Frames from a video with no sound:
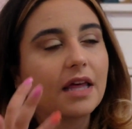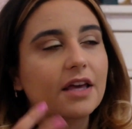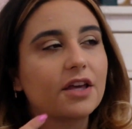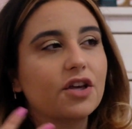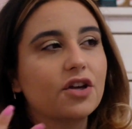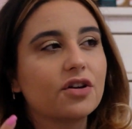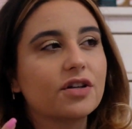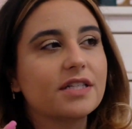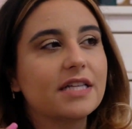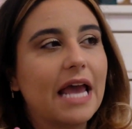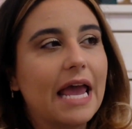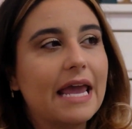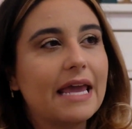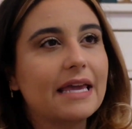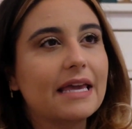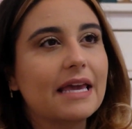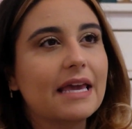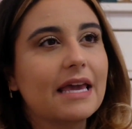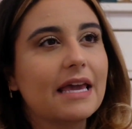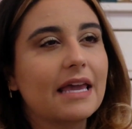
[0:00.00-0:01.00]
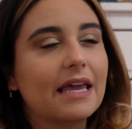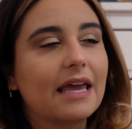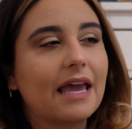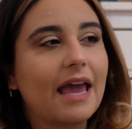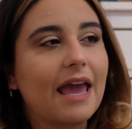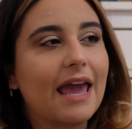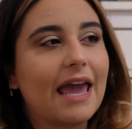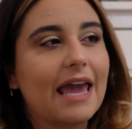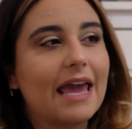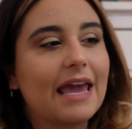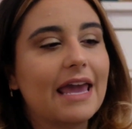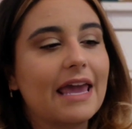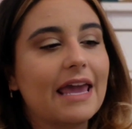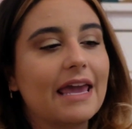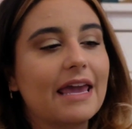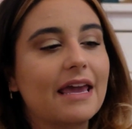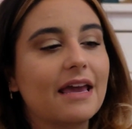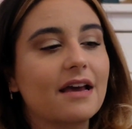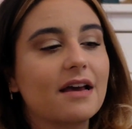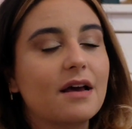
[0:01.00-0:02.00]
you're taking
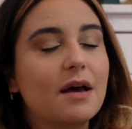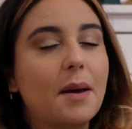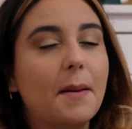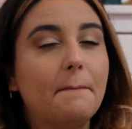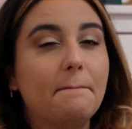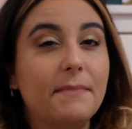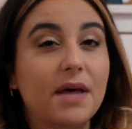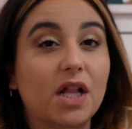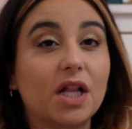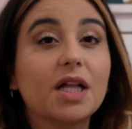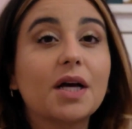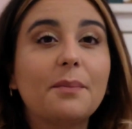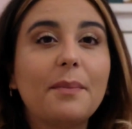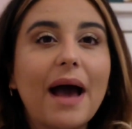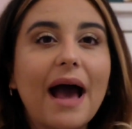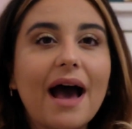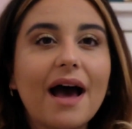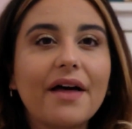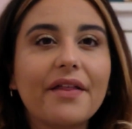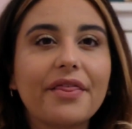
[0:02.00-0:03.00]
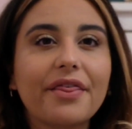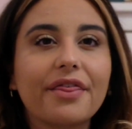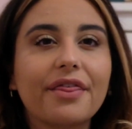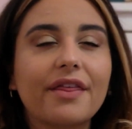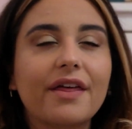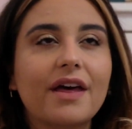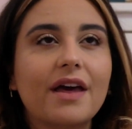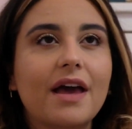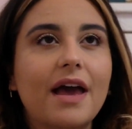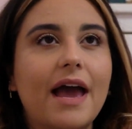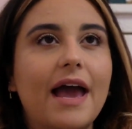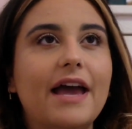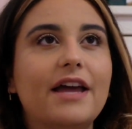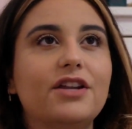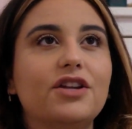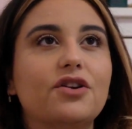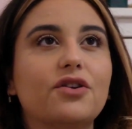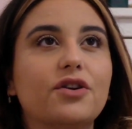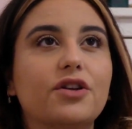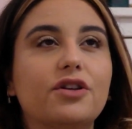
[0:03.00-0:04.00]
a milk bath
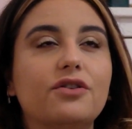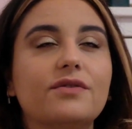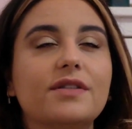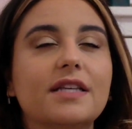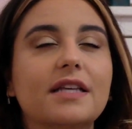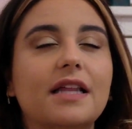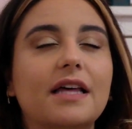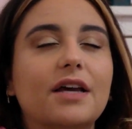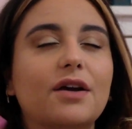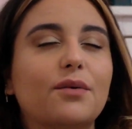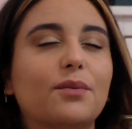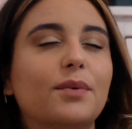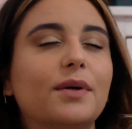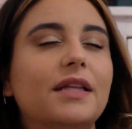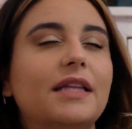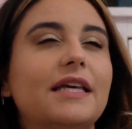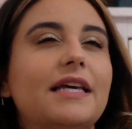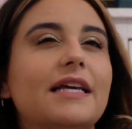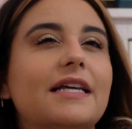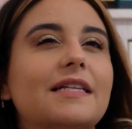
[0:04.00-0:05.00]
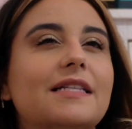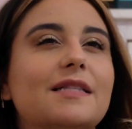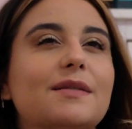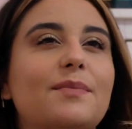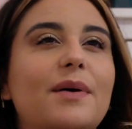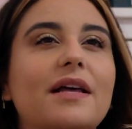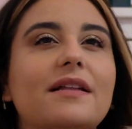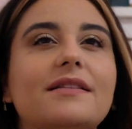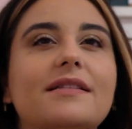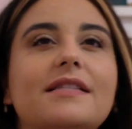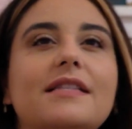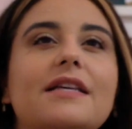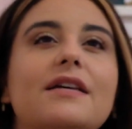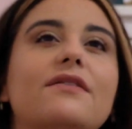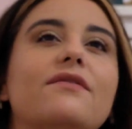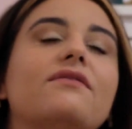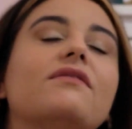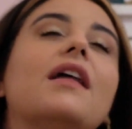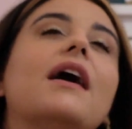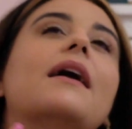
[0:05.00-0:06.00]
and you're using like a really
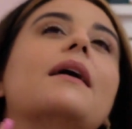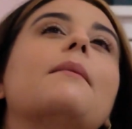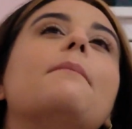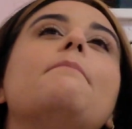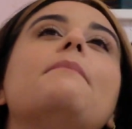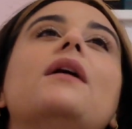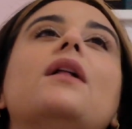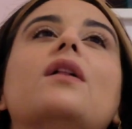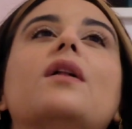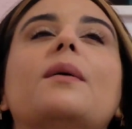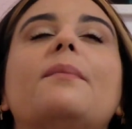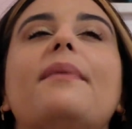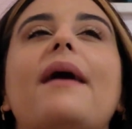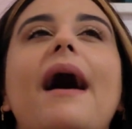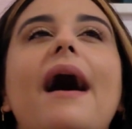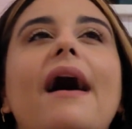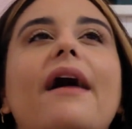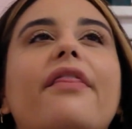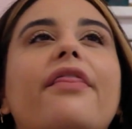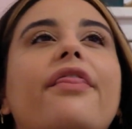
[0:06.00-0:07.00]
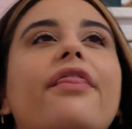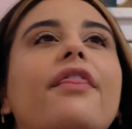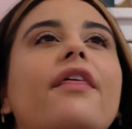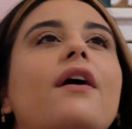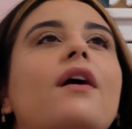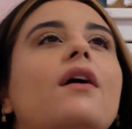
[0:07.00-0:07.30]
expensive like milk bath